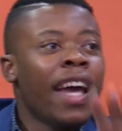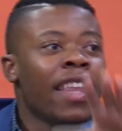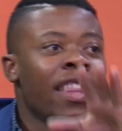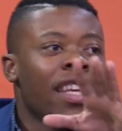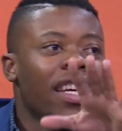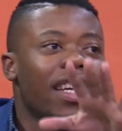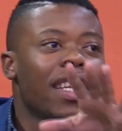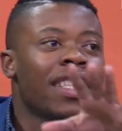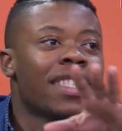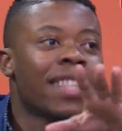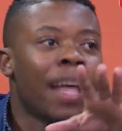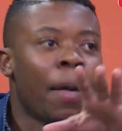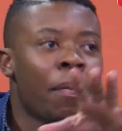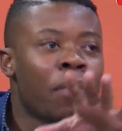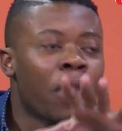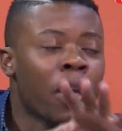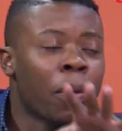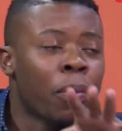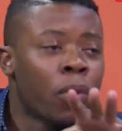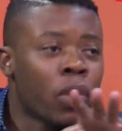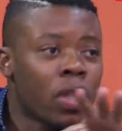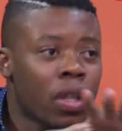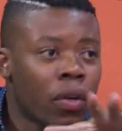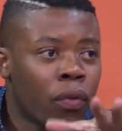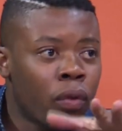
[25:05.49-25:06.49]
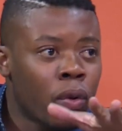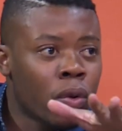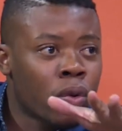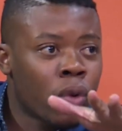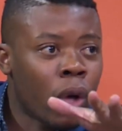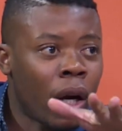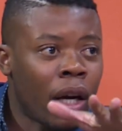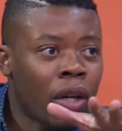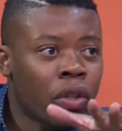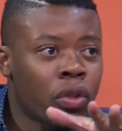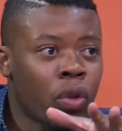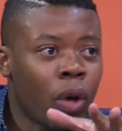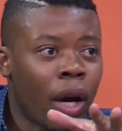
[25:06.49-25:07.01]
I think it's something beautiful
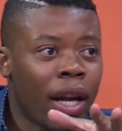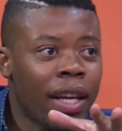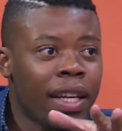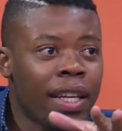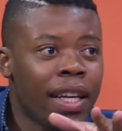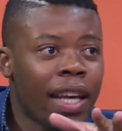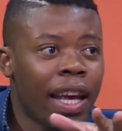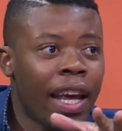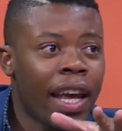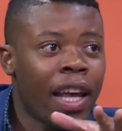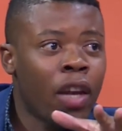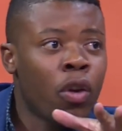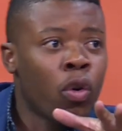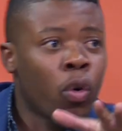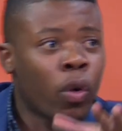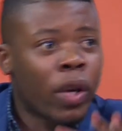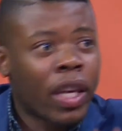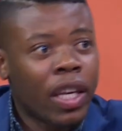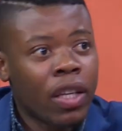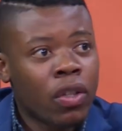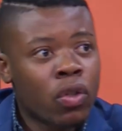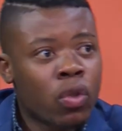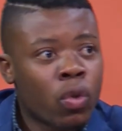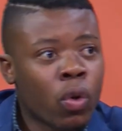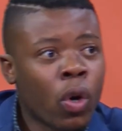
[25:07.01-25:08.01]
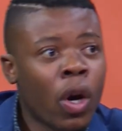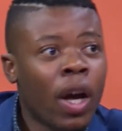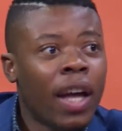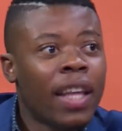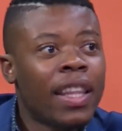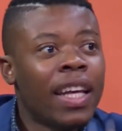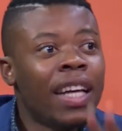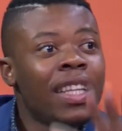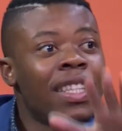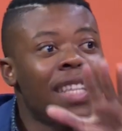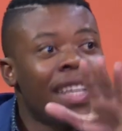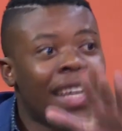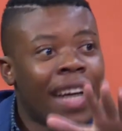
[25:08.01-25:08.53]
to actually look into,
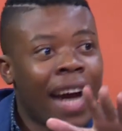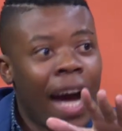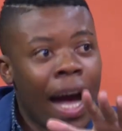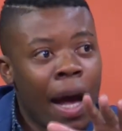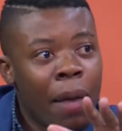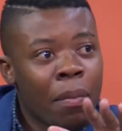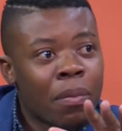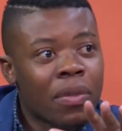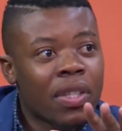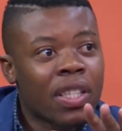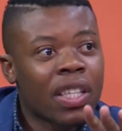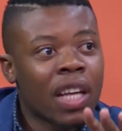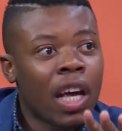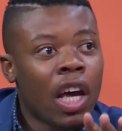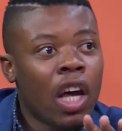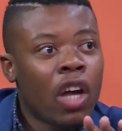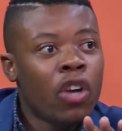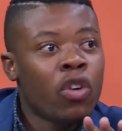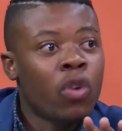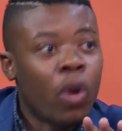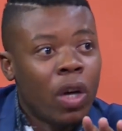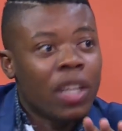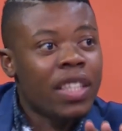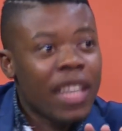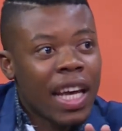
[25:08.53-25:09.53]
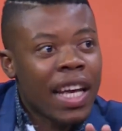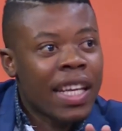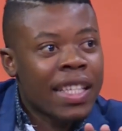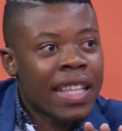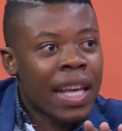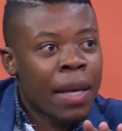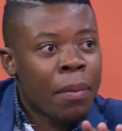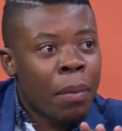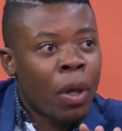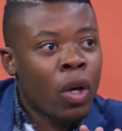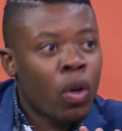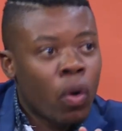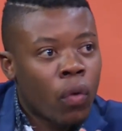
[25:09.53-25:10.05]
that he comes not as
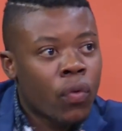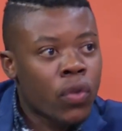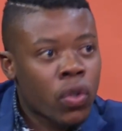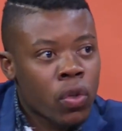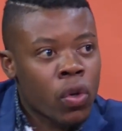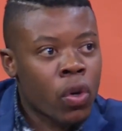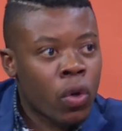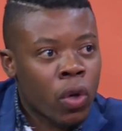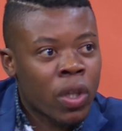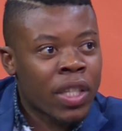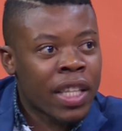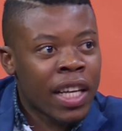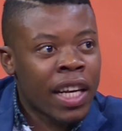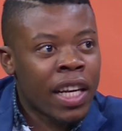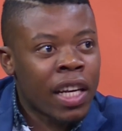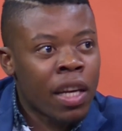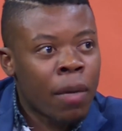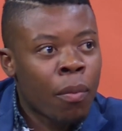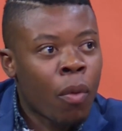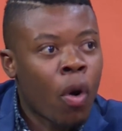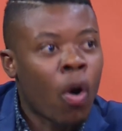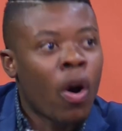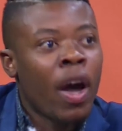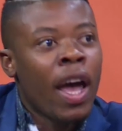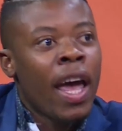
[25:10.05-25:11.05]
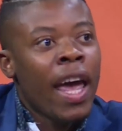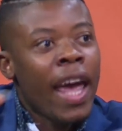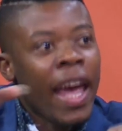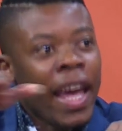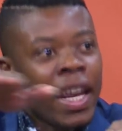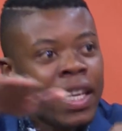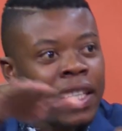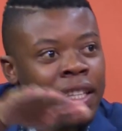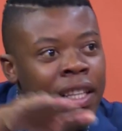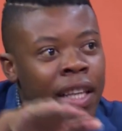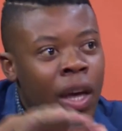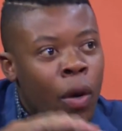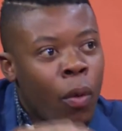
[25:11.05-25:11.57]
a man of sorrows anymore. Mm.
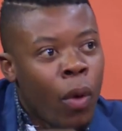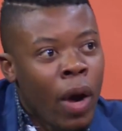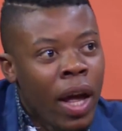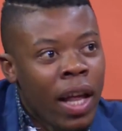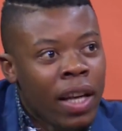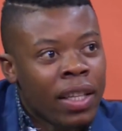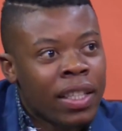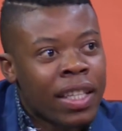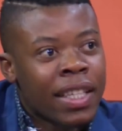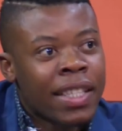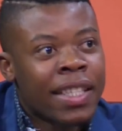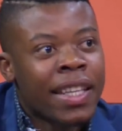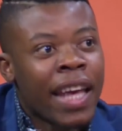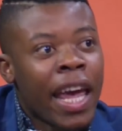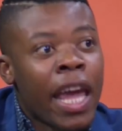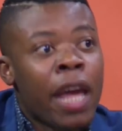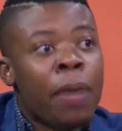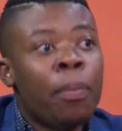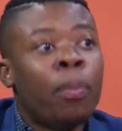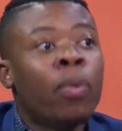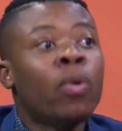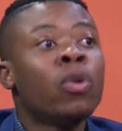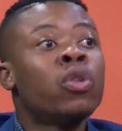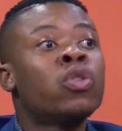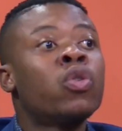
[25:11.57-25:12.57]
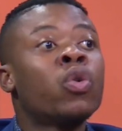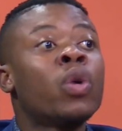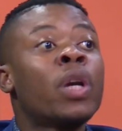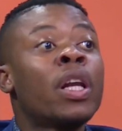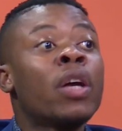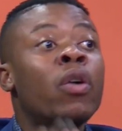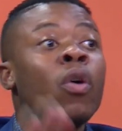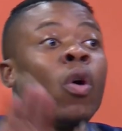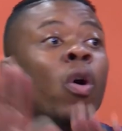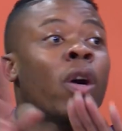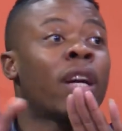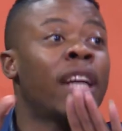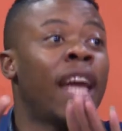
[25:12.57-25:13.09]
And the world is able to
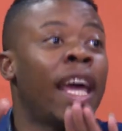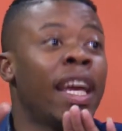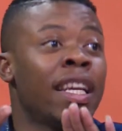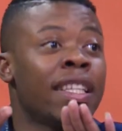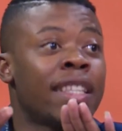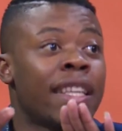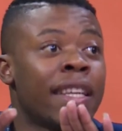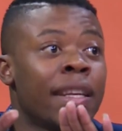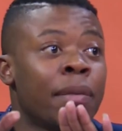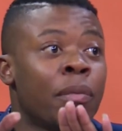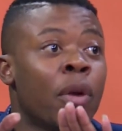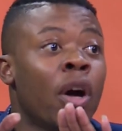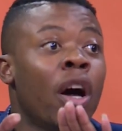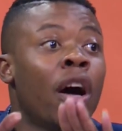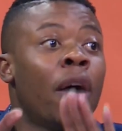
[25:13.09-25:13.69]
recognize him.